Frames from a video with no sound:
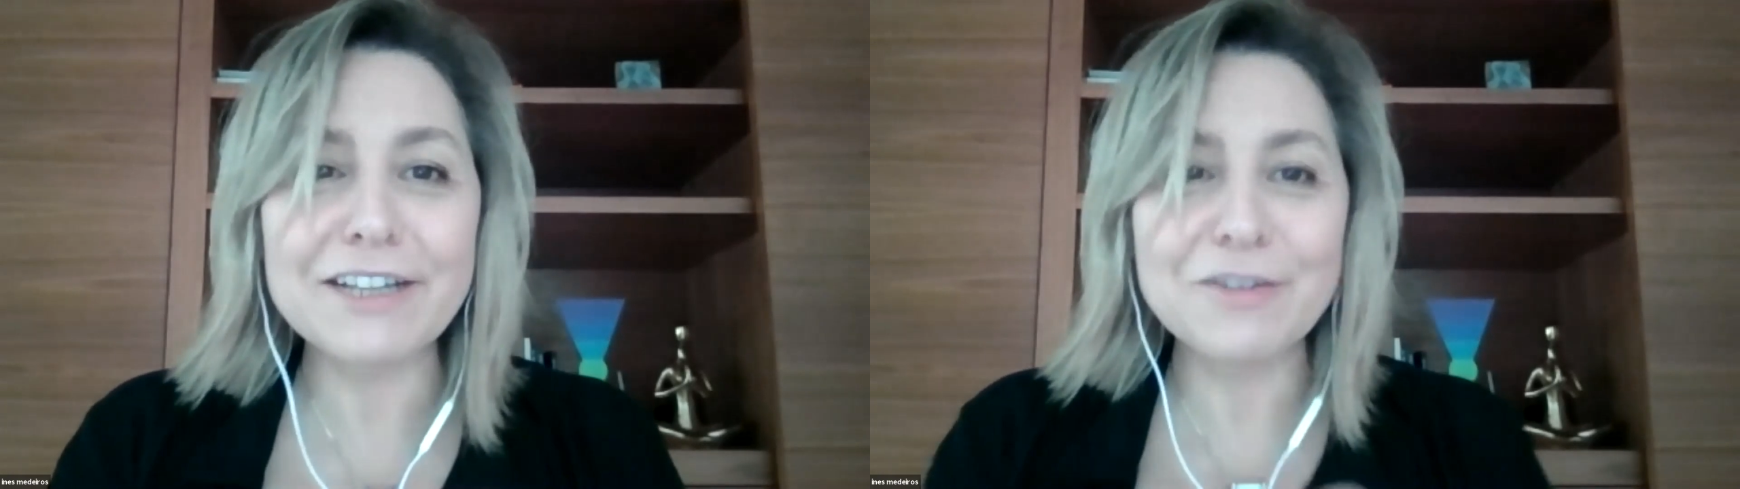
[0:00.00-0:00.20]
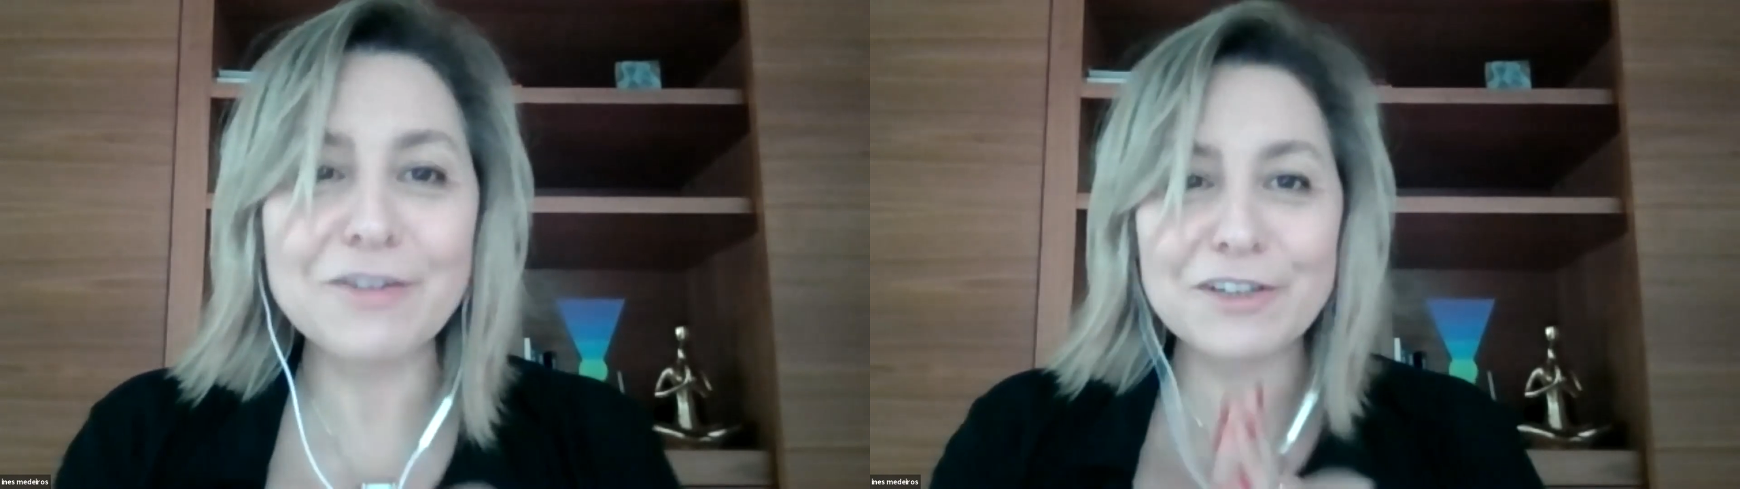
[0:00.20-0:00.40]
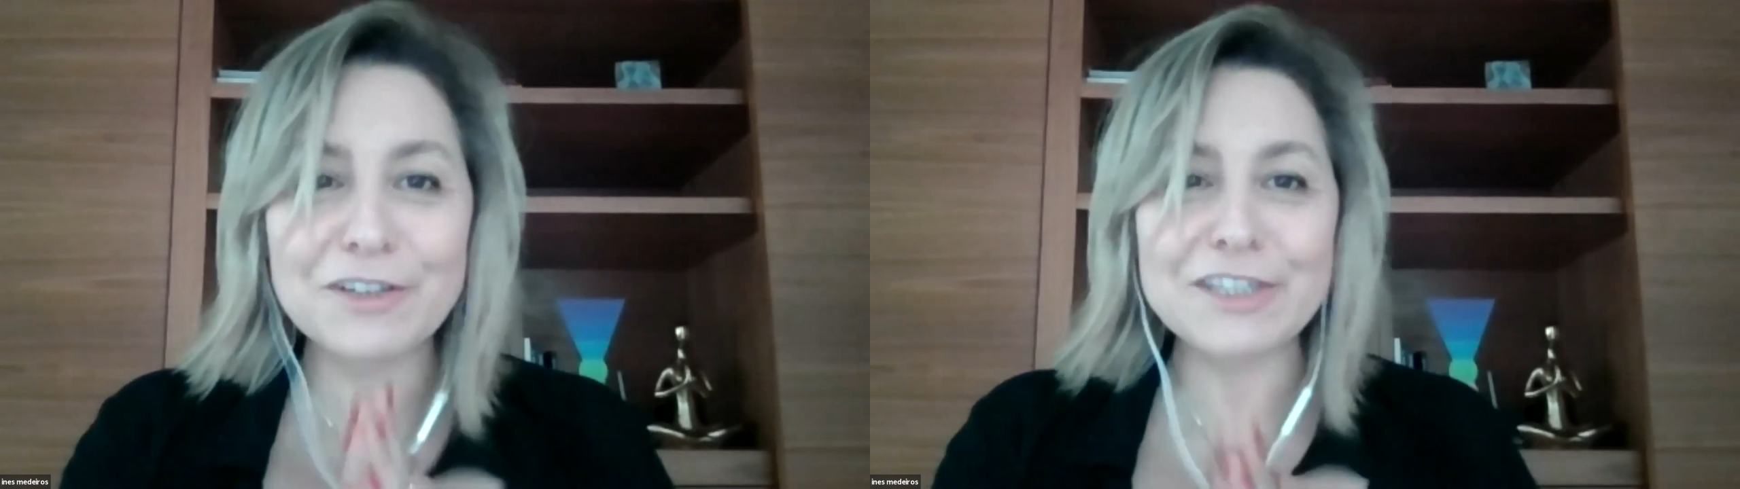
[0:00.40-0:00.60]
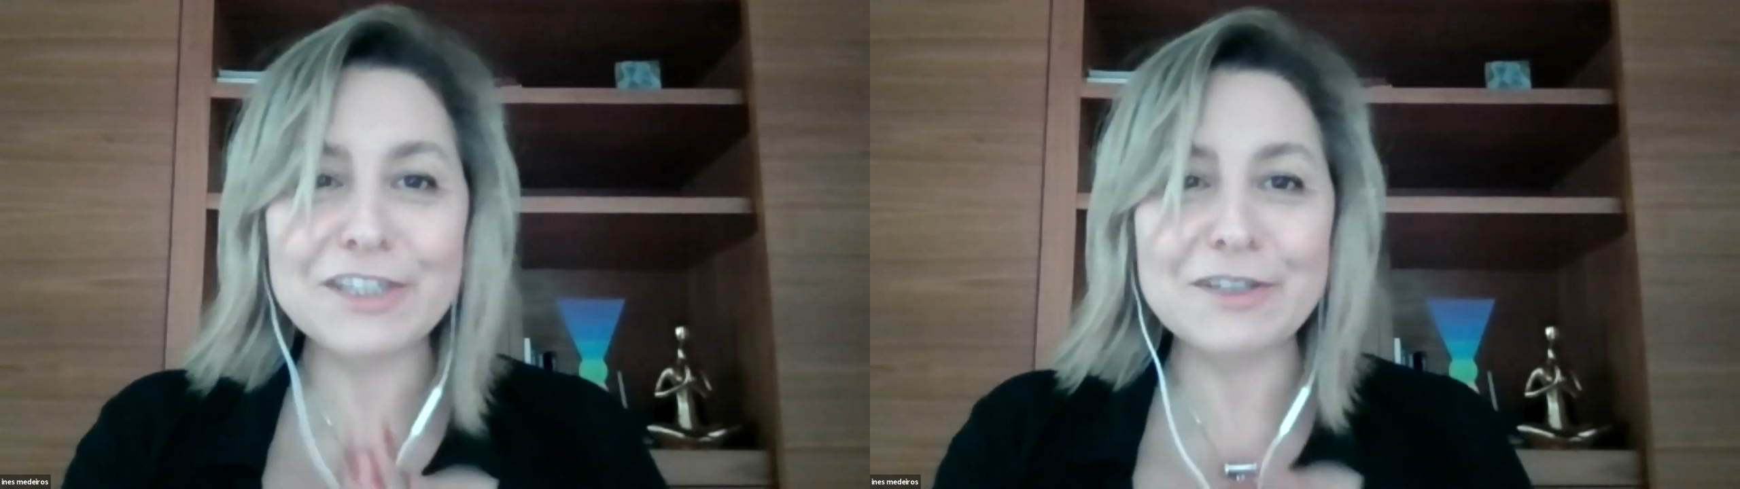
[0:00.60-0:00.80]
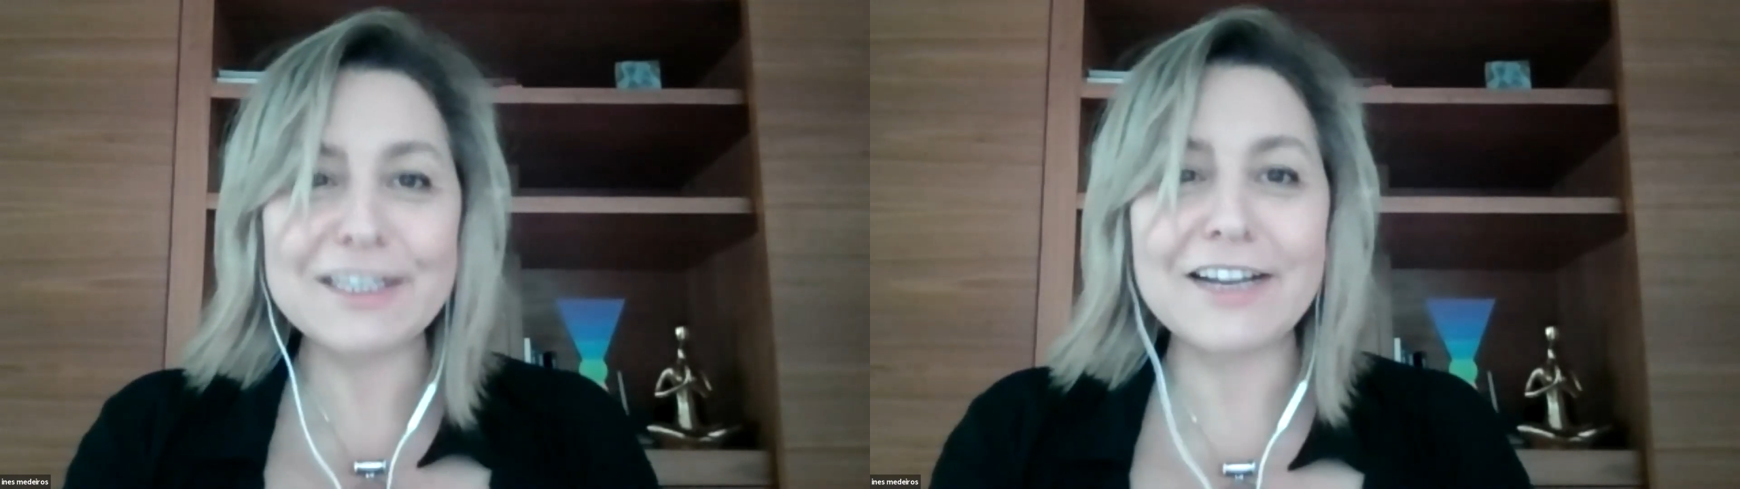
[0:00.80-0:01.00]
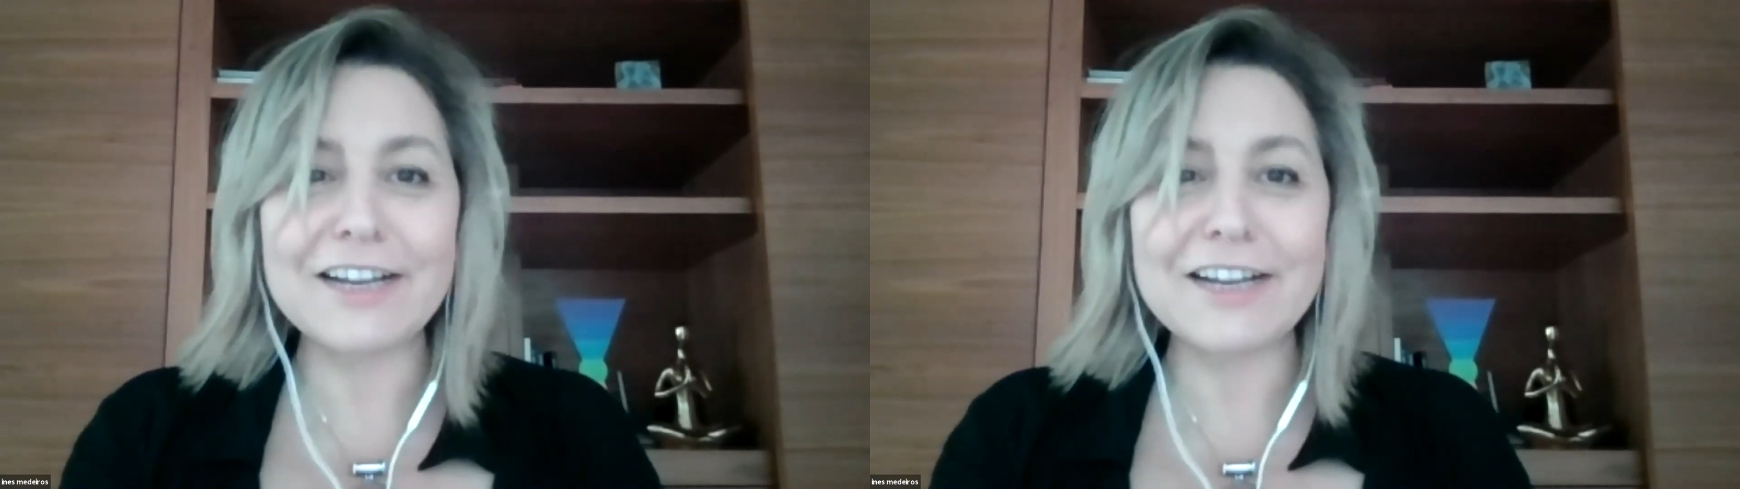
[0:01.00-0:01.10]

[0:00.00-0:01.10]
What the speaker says: us to start